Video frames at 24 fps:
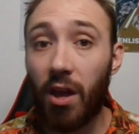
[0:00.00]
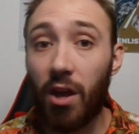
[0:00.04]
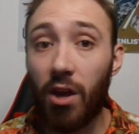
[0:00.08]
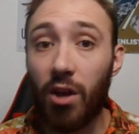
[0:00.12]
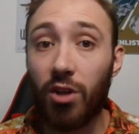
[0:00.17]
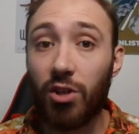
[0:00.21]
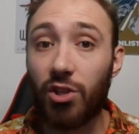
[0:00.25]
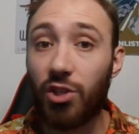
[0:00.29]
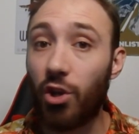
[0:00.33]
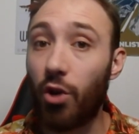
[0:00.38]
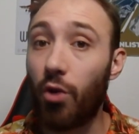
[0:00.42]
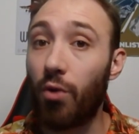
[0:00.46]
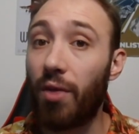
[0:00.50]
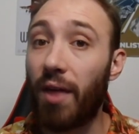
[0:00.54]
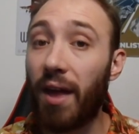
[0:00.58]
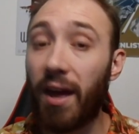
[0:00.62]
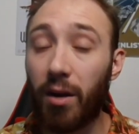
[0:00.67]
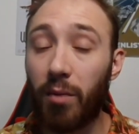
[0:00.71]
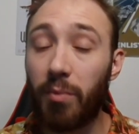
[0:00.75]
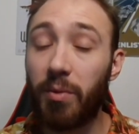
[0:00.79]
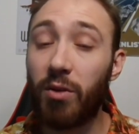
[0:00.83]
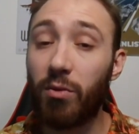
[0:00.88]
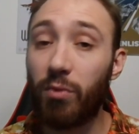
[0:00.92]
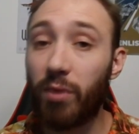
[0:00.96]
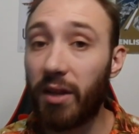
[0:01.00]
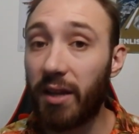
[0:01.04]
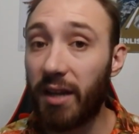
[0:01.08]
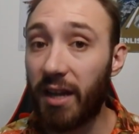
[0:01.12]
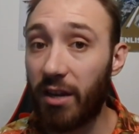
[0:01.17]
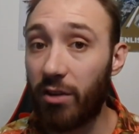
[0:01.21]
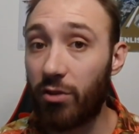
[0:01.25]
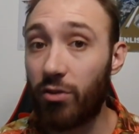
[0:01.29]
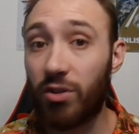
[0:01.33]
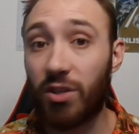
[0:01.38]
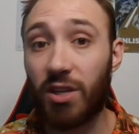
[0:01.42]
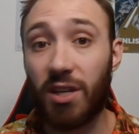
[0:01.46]
so that'll be really
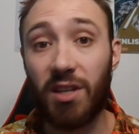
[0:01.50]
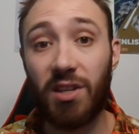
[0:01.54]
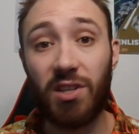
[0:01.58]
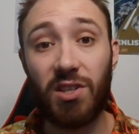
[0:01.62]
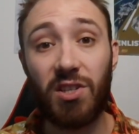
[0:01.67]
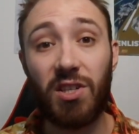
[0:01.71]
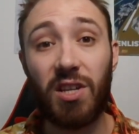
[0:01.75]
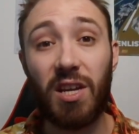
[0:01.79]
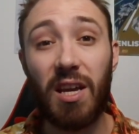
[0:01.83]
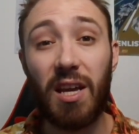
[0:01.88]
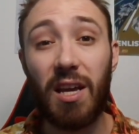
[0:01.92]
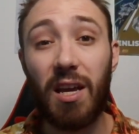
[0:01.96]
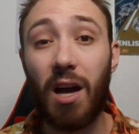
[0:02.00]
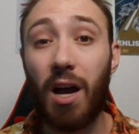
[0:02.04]
interesting to see.